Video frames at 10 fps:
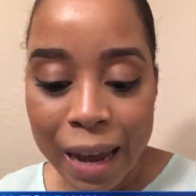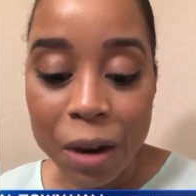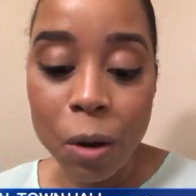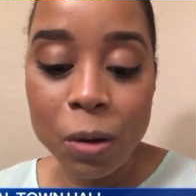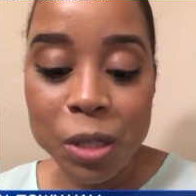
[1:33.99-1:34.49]

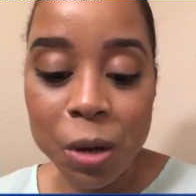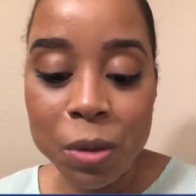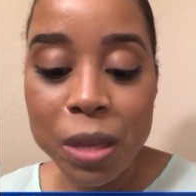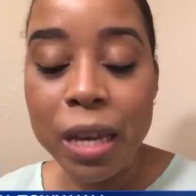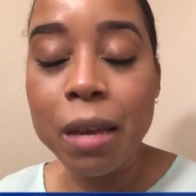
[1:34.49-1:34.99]
and
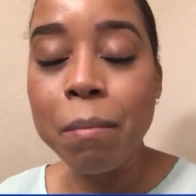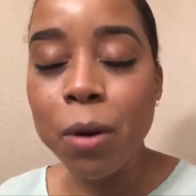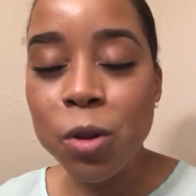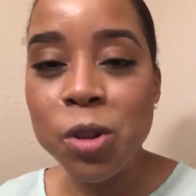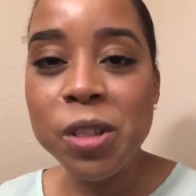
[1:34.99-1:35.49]
also the
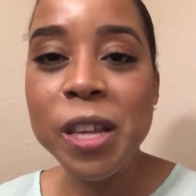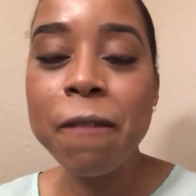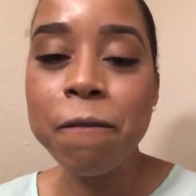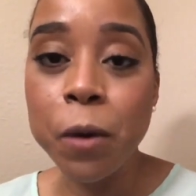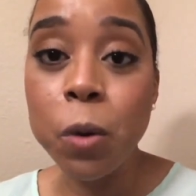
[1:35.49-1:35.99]

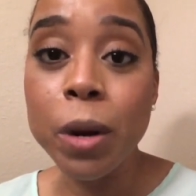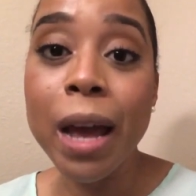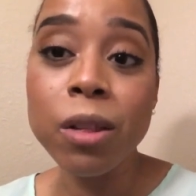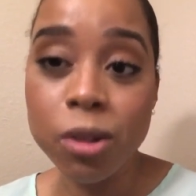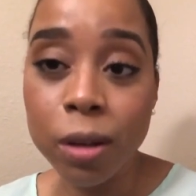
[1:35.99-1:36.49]
Emergency Food
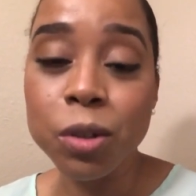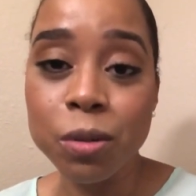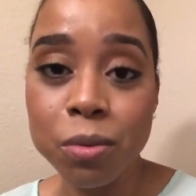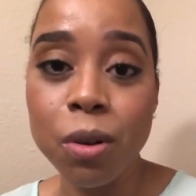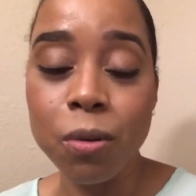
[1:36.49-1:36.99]
and
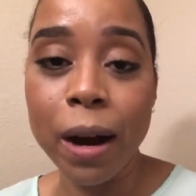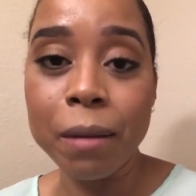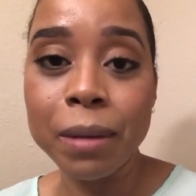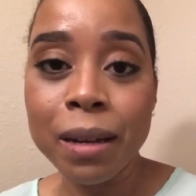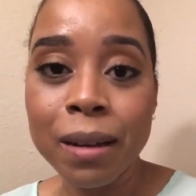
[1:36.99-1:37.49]
Shelter
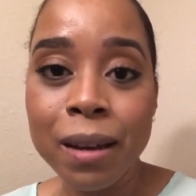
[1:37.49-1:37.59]
Program.